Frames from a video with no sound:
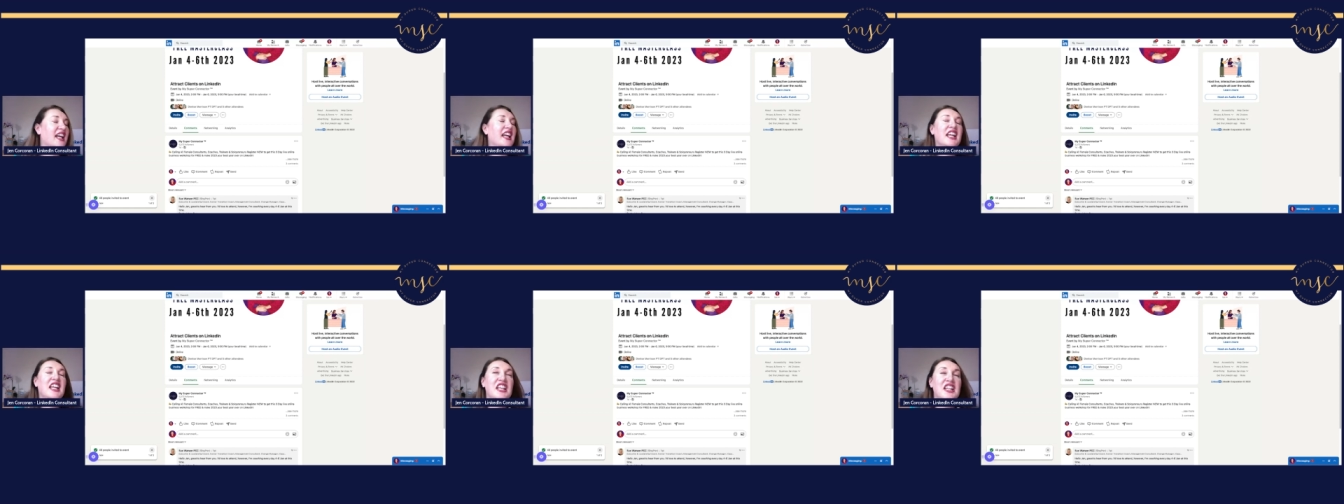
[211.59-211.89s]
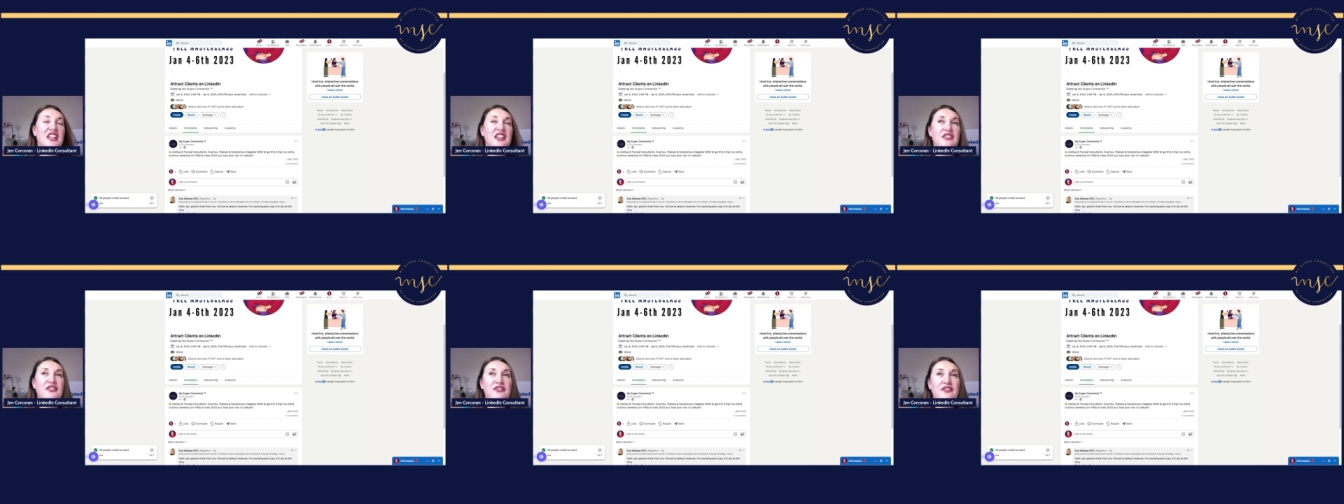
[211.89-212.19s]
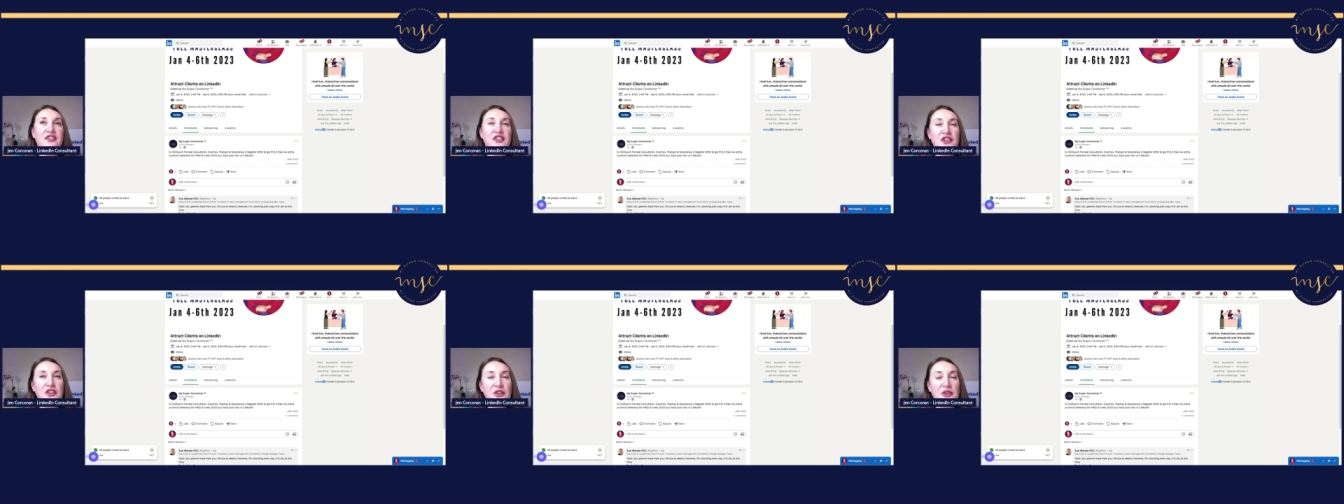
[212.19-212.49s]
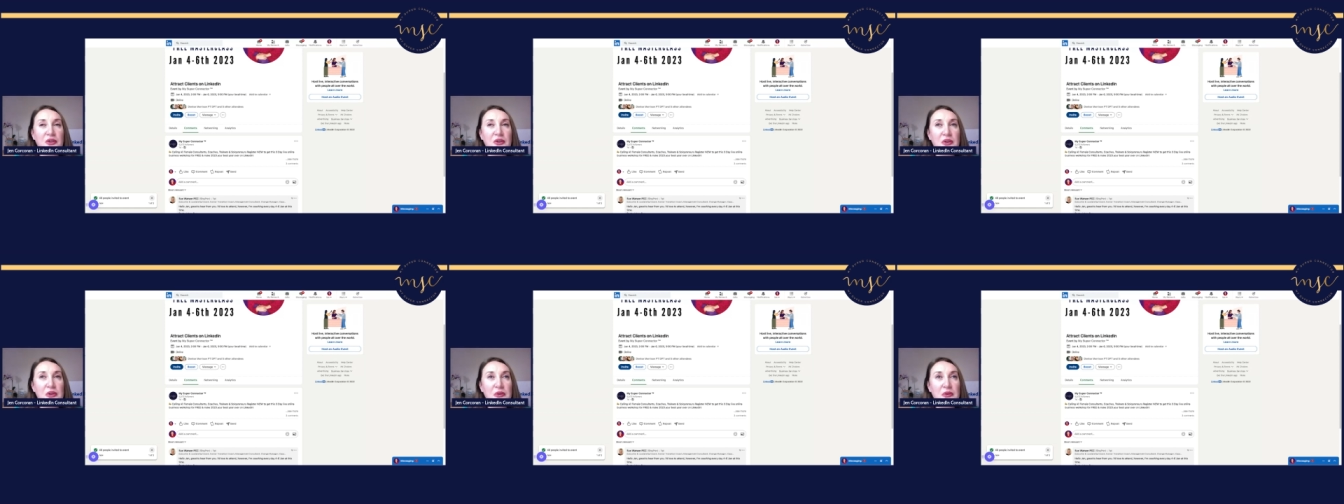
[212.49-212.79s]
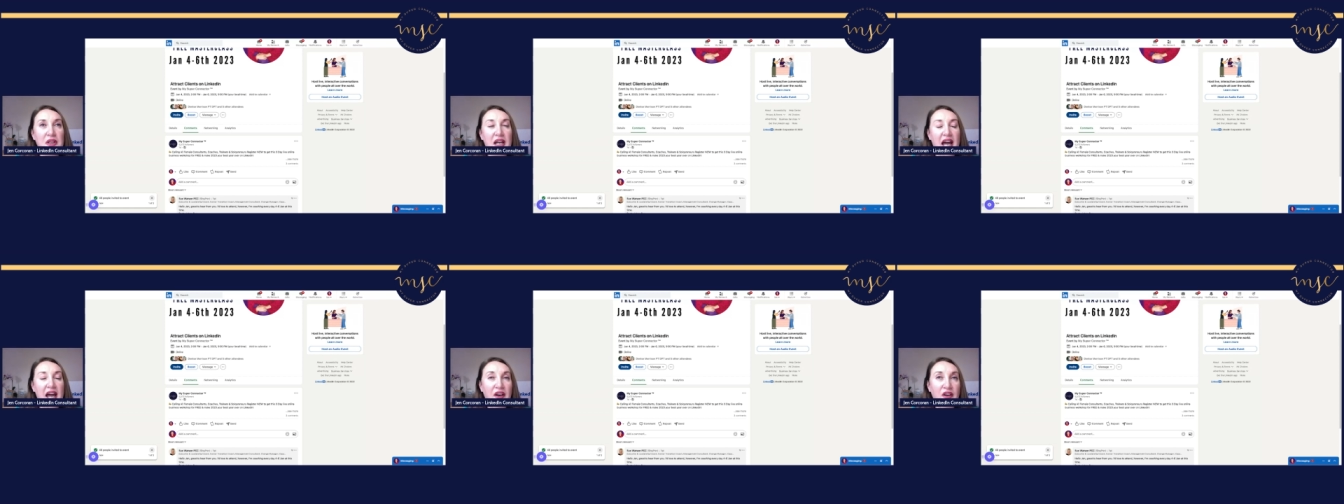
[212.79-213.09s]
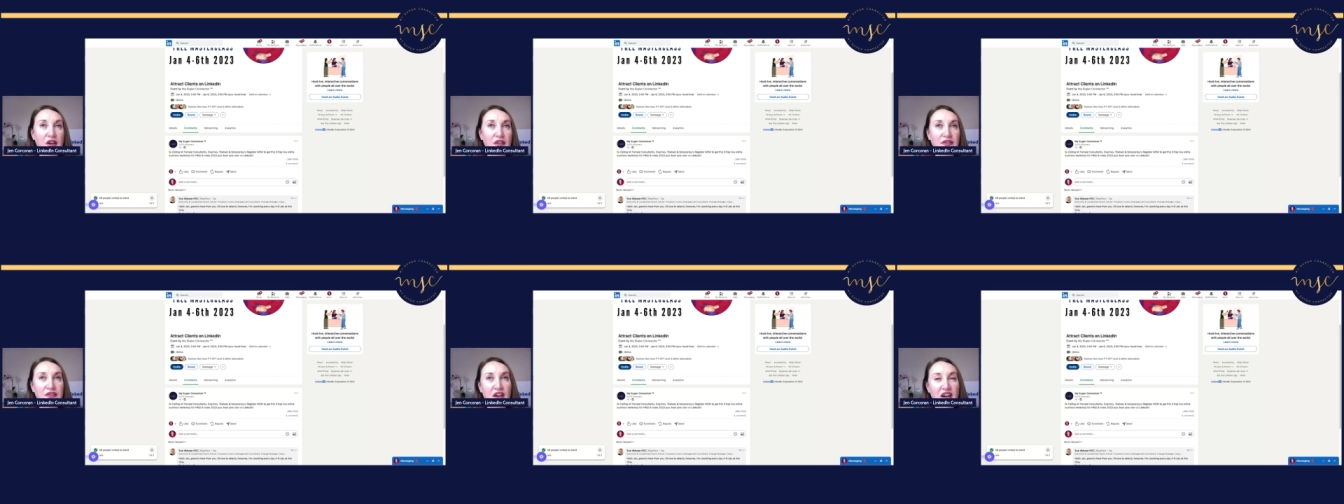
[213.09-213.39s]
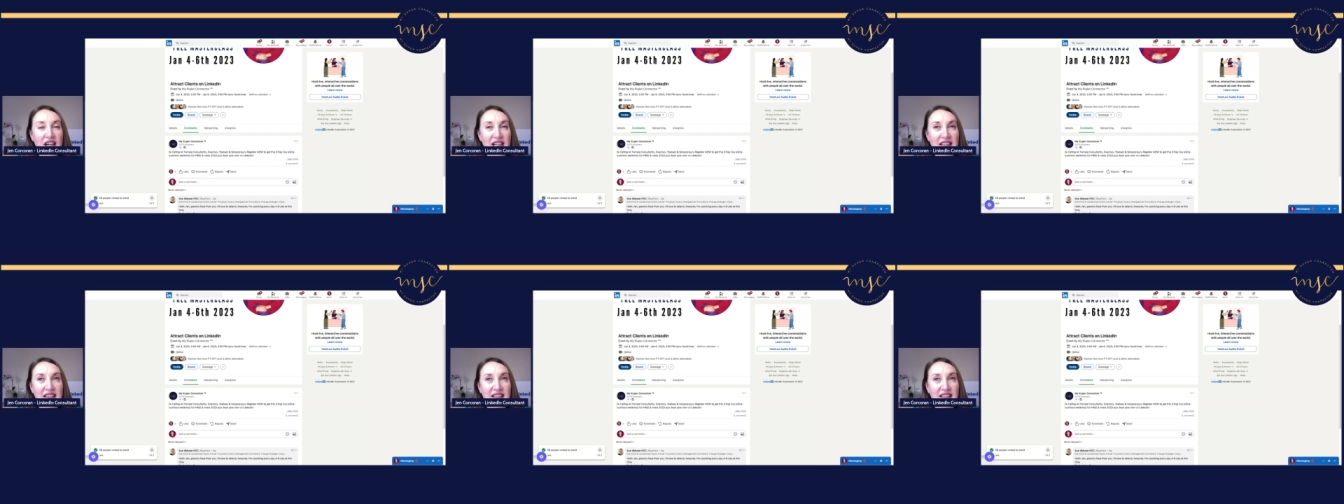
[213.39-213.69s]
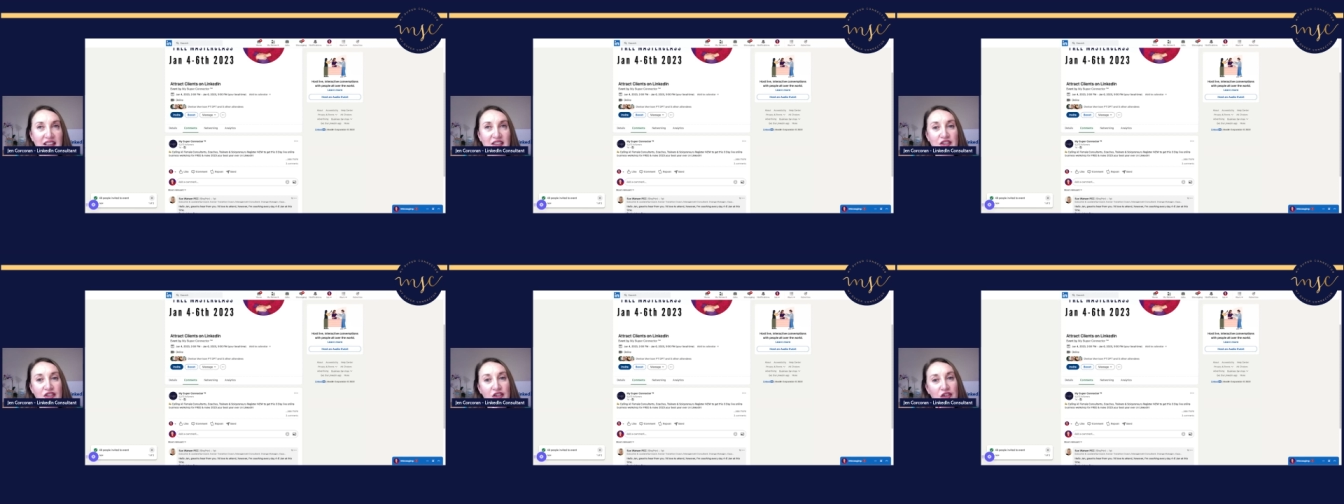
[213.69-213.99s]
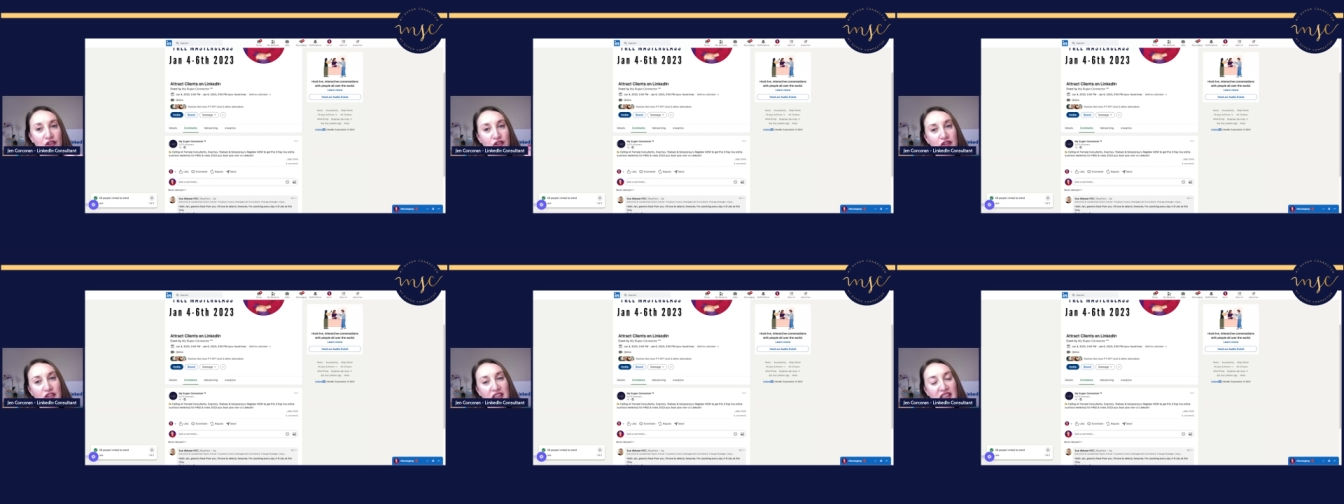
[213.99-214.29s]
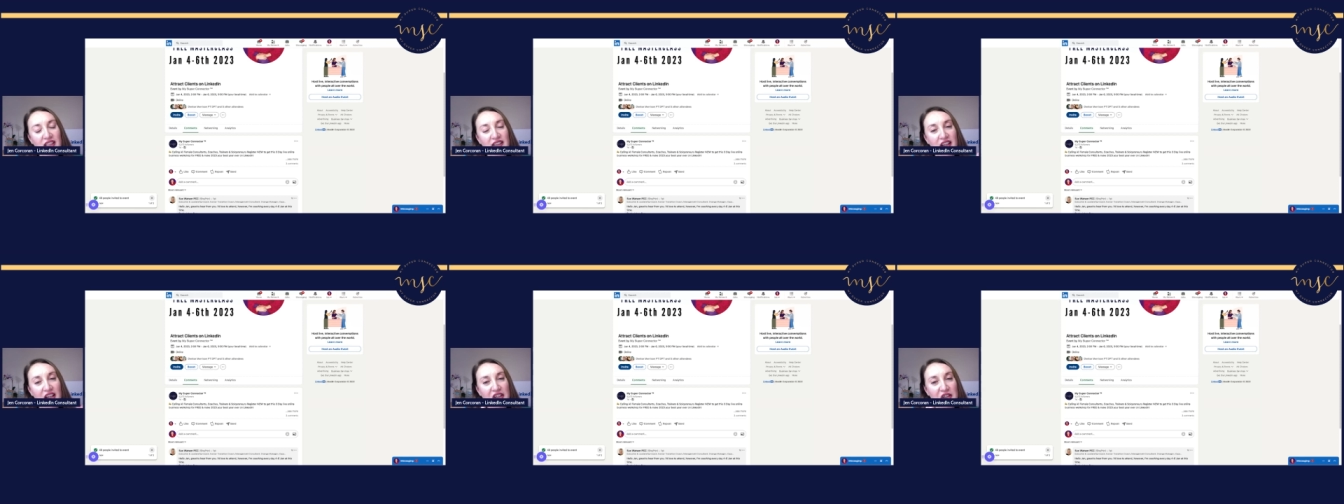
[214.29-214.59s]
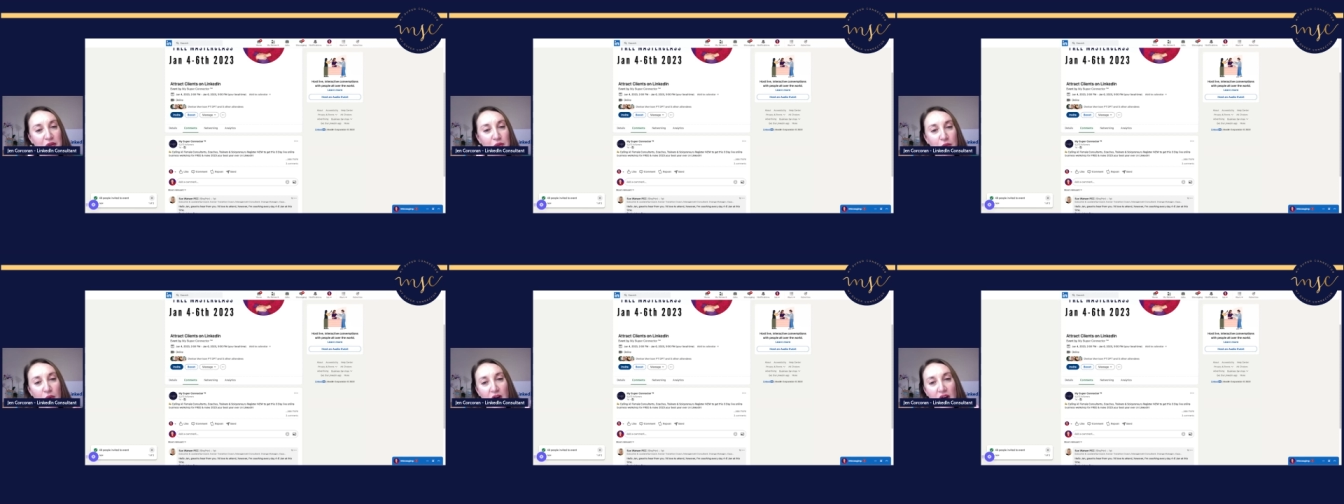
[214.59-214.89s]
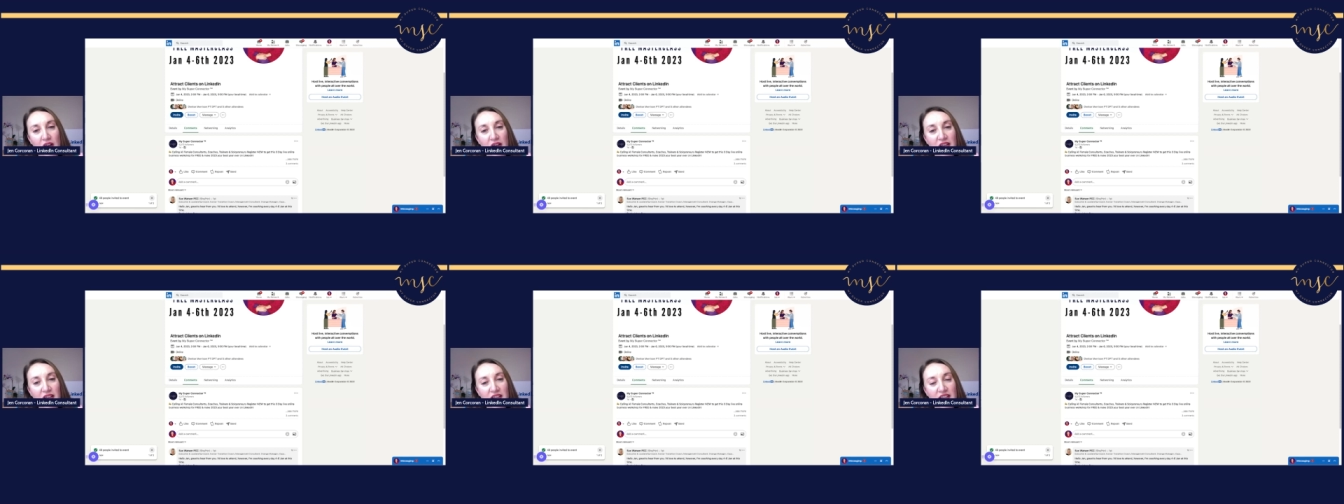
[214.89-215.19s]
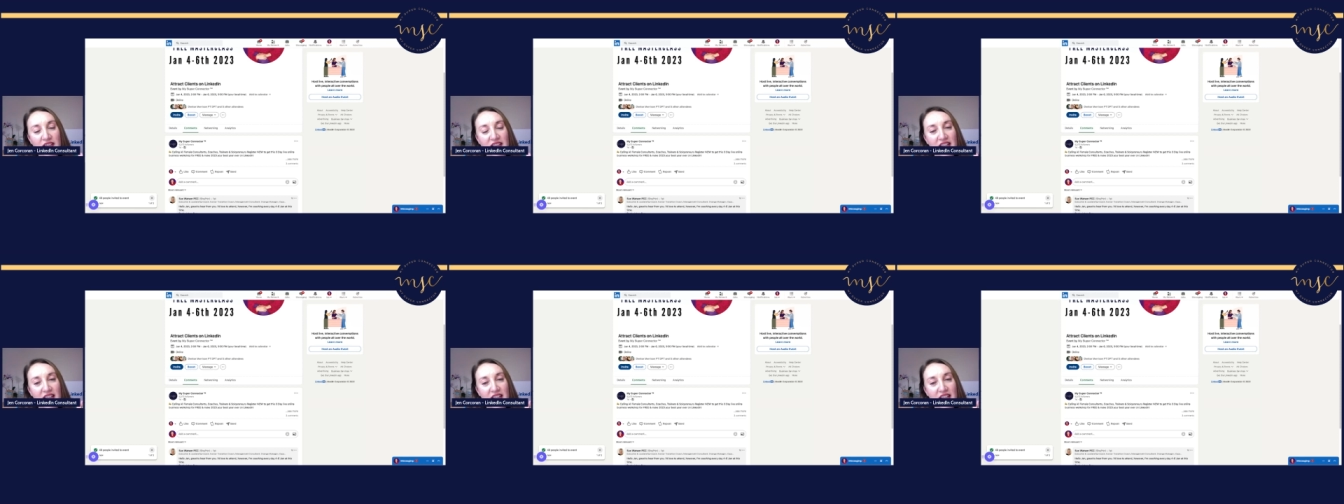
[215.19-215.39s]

if you cannot find the industry that you want